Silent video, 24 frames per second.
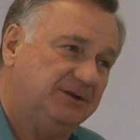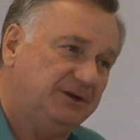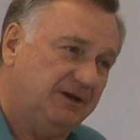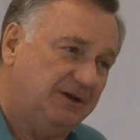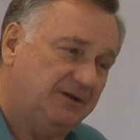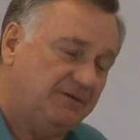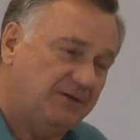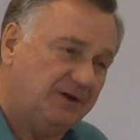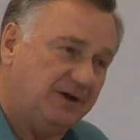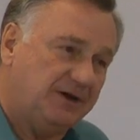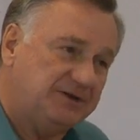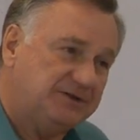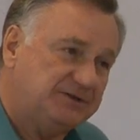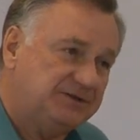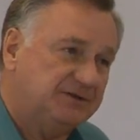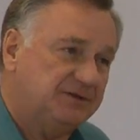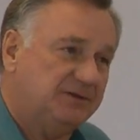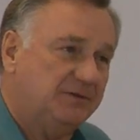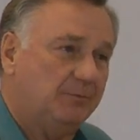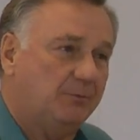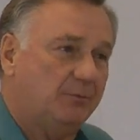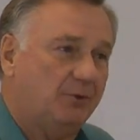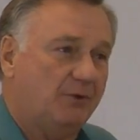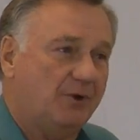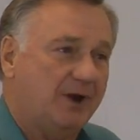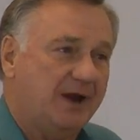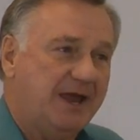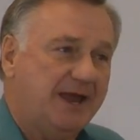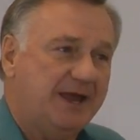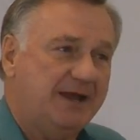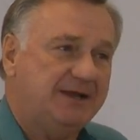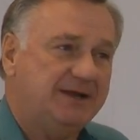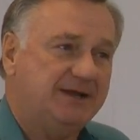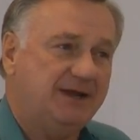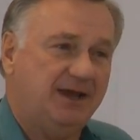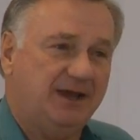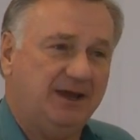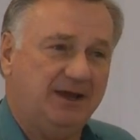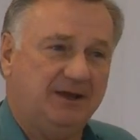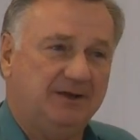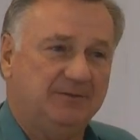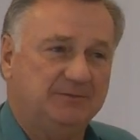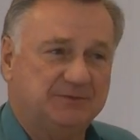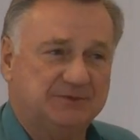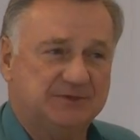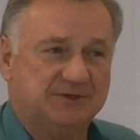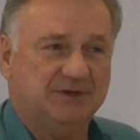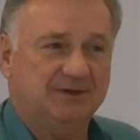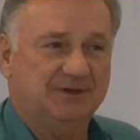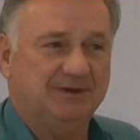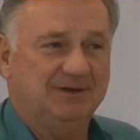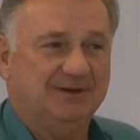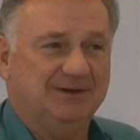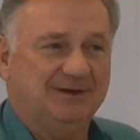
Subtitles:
give us brand names